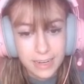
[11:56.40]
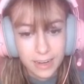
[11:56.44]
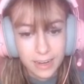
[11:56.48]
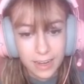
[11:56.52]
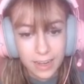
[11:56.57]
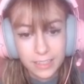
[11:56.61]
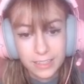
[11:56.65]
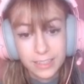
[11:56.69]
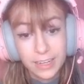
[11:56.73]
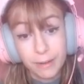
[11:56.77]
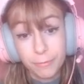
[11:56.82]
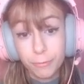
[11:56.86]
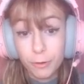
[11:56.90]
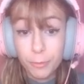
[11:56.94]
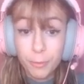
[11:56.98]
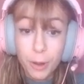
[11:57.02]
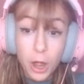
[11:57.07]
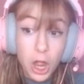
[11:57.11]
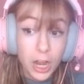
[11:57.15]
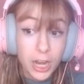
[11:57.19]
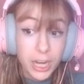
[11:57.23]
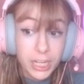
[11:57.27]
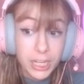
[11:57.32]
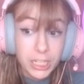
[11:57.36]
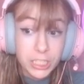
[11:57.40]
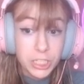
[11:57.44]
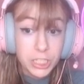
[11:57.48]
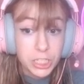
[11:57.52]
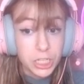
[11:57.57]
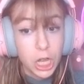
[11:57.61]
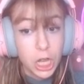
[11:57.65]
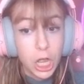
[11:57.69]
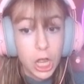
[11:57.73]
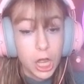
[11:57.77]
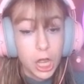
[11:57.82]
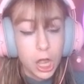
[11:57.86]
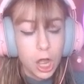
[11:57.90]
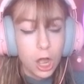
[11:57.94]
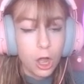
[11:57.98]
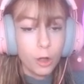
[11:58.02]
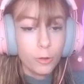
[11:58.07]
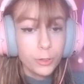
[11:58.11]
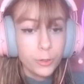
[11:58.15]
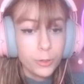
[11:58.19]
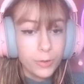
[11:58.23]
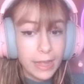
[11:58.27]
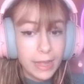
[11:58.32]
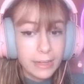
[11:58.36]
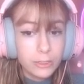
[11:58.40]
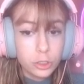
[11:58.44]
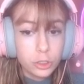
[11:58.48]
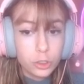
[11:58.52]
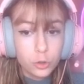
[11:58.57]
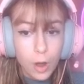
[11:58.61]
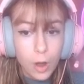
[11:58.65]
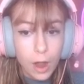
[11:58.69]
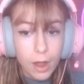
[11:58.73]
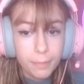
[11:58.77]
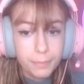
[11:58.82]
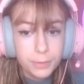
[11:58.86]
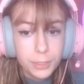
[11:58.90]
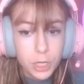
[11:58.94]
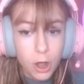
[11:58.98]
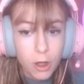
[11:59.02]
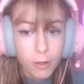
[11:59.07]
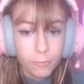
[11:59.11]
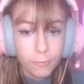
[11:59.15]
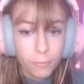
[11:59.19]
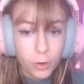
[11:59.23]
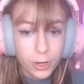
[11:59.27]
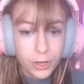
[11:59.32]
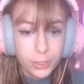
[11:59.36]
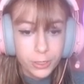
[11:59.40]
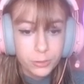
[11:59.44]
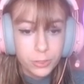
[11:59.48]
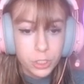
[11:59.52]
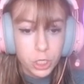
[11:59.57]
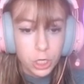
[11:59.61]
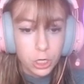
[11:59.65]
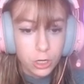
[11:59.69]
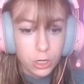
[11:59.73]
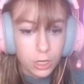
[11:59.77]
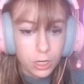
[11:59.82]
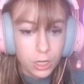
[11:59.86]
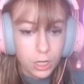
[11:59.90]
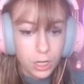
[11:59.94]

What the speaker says: Never mind. Oh, you get dropped off where you took